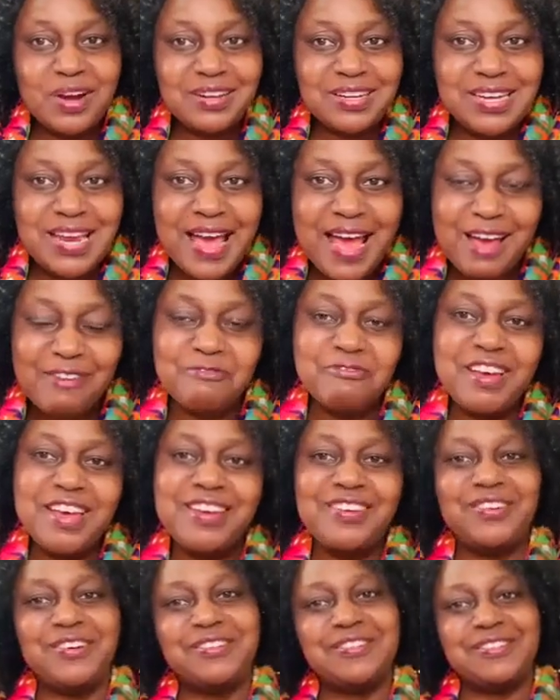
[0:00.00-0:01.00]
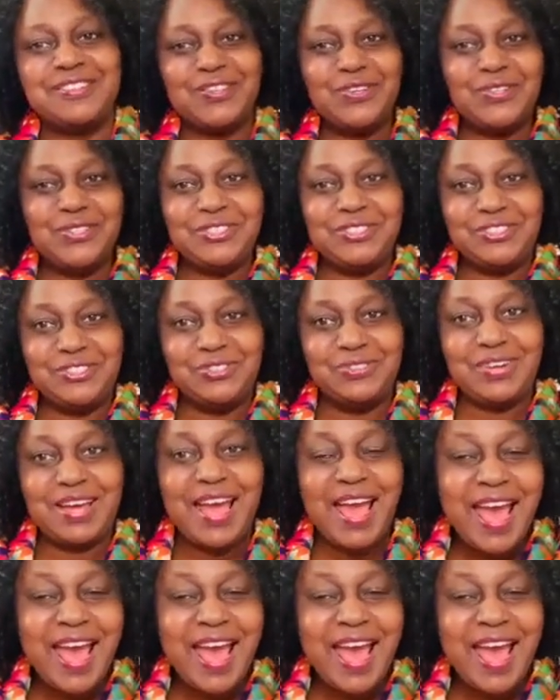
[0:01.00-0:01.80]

have I not told you?